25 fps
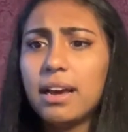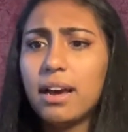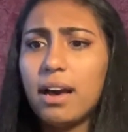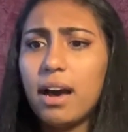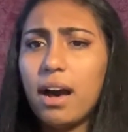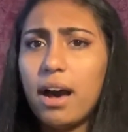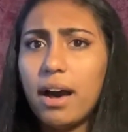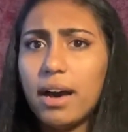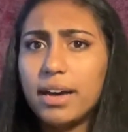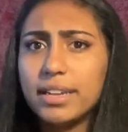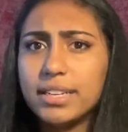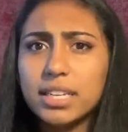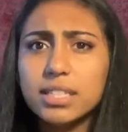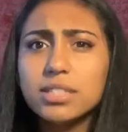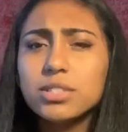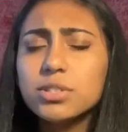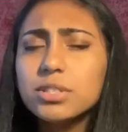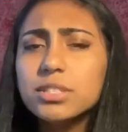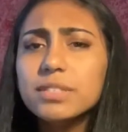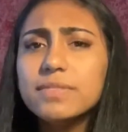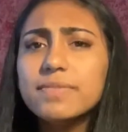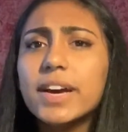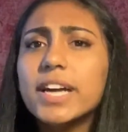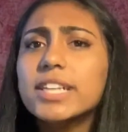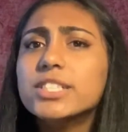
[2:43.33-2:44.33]
Another
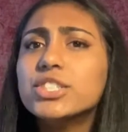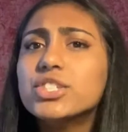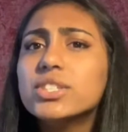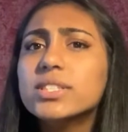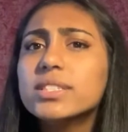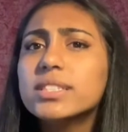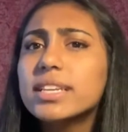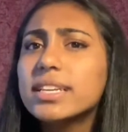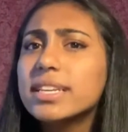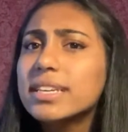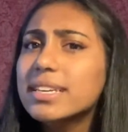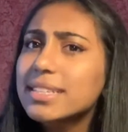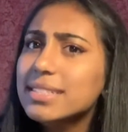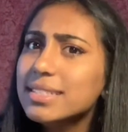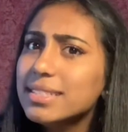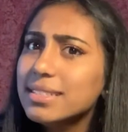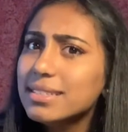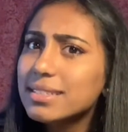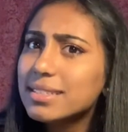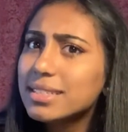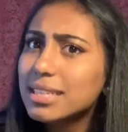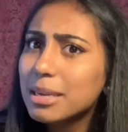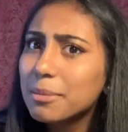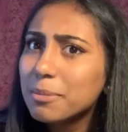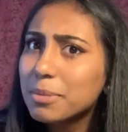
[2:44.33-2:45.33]
invention that
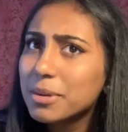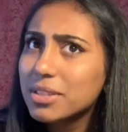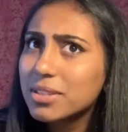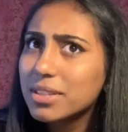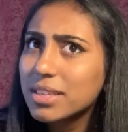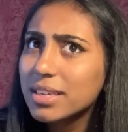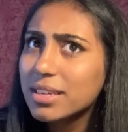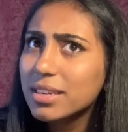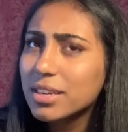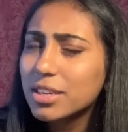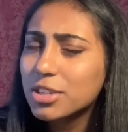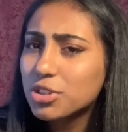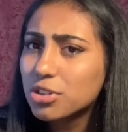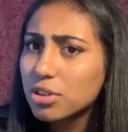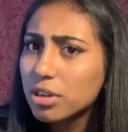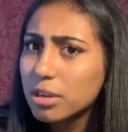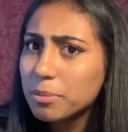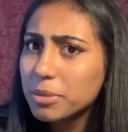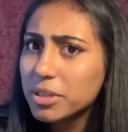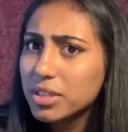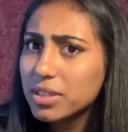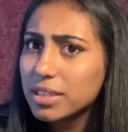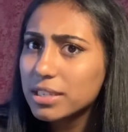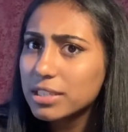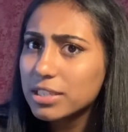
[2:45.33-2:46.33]
isn't typically
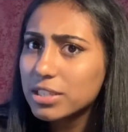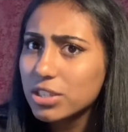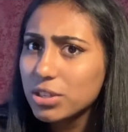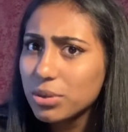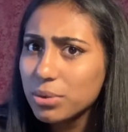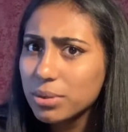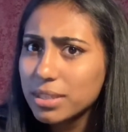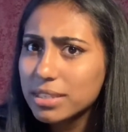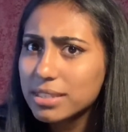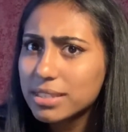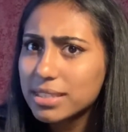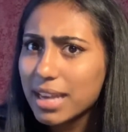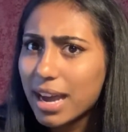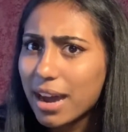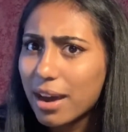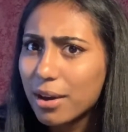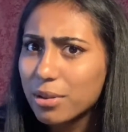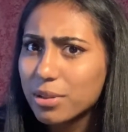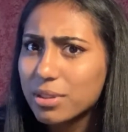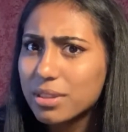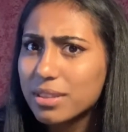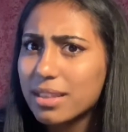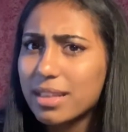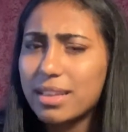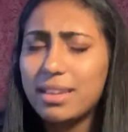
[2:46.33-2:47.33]
attributed to the
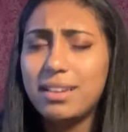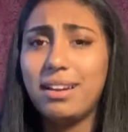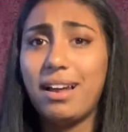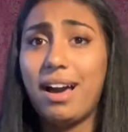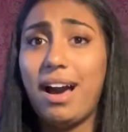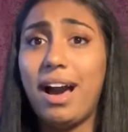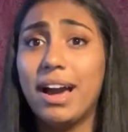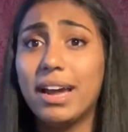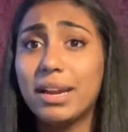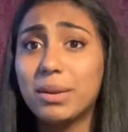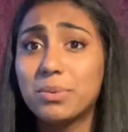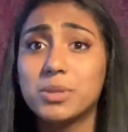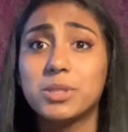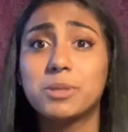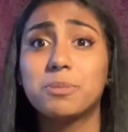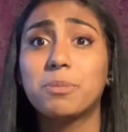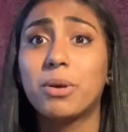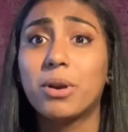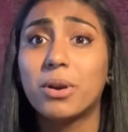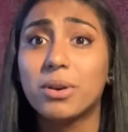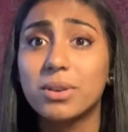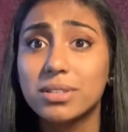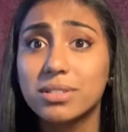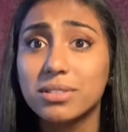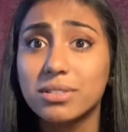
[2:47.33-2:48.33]
South that I was
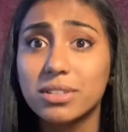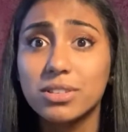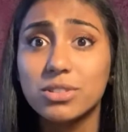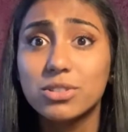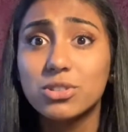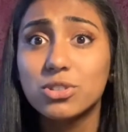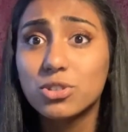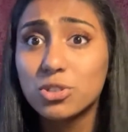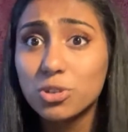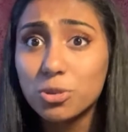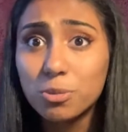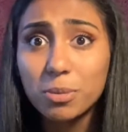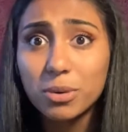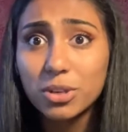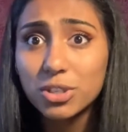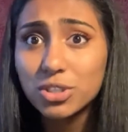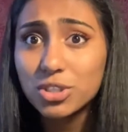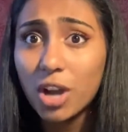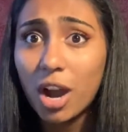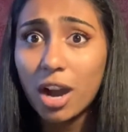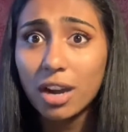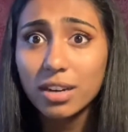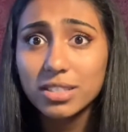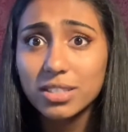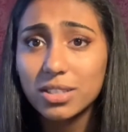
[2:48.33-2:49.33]
personally super
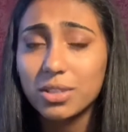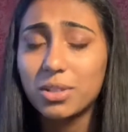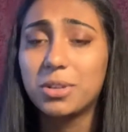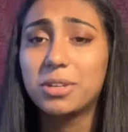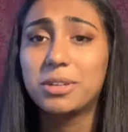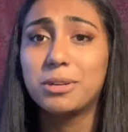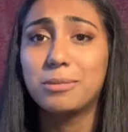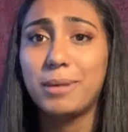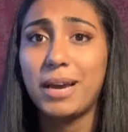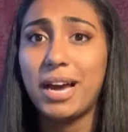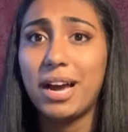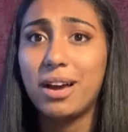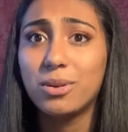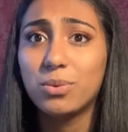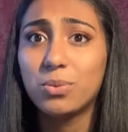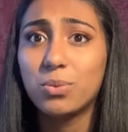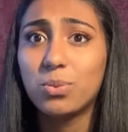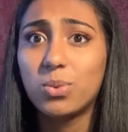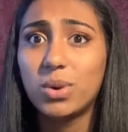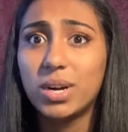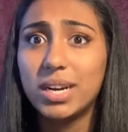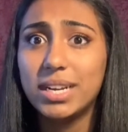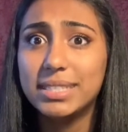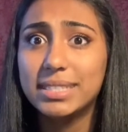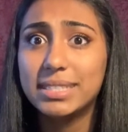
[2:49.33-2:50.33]
shocked to learn about
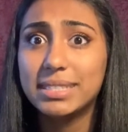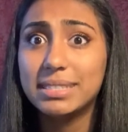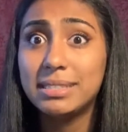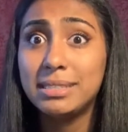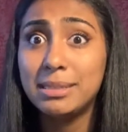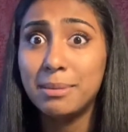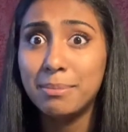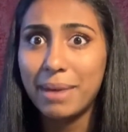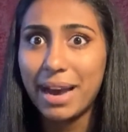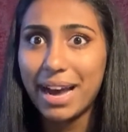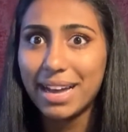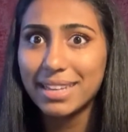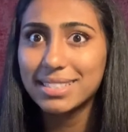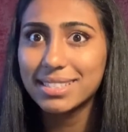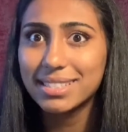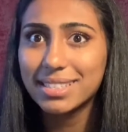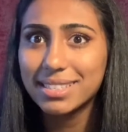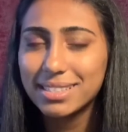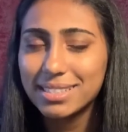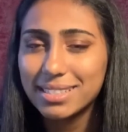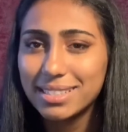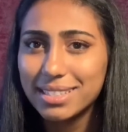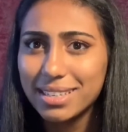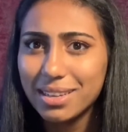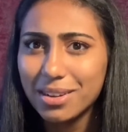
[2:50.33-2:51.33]
was
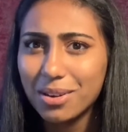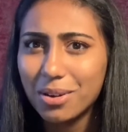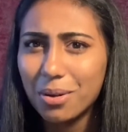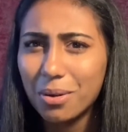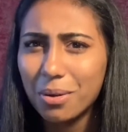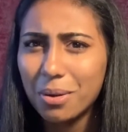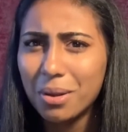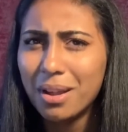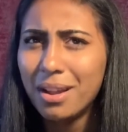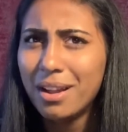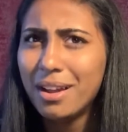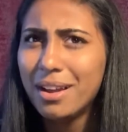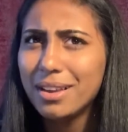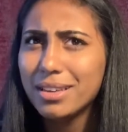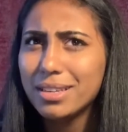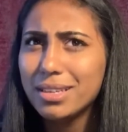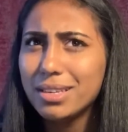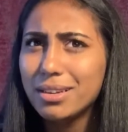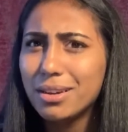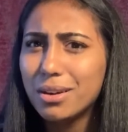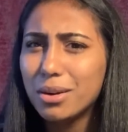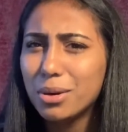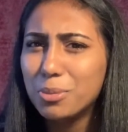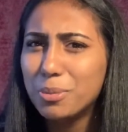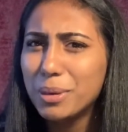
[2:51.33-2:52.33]
Damascus steel.
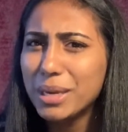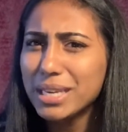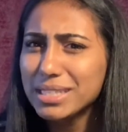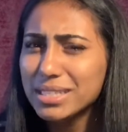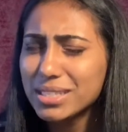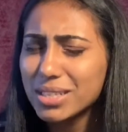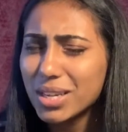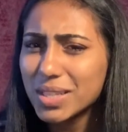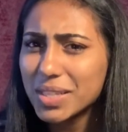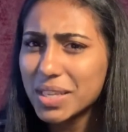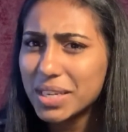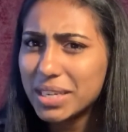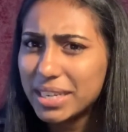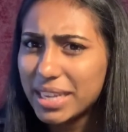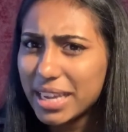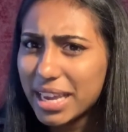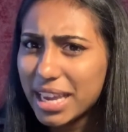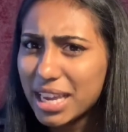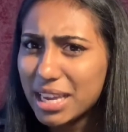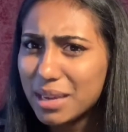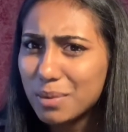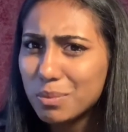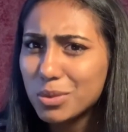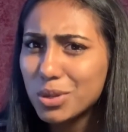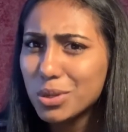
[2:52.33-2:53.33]
Based on the
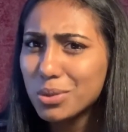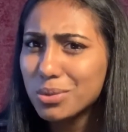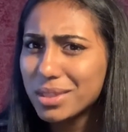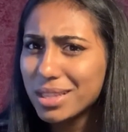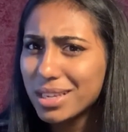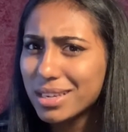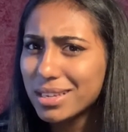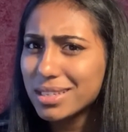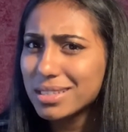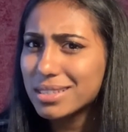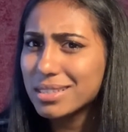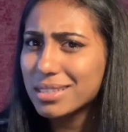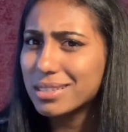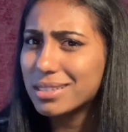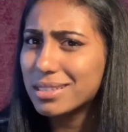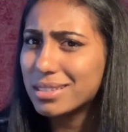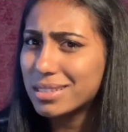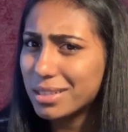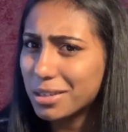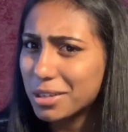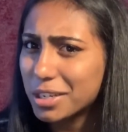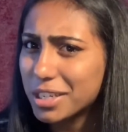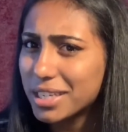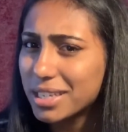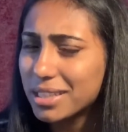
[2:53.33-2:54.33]
name, you'd think it's a
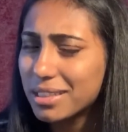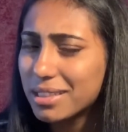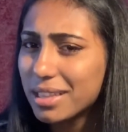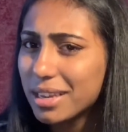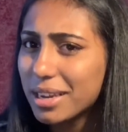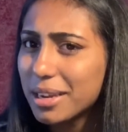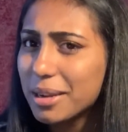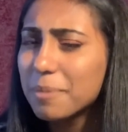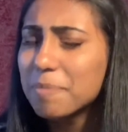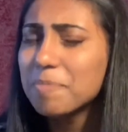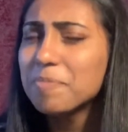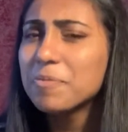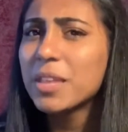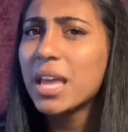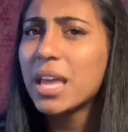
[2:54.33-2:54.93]
Syrian thing,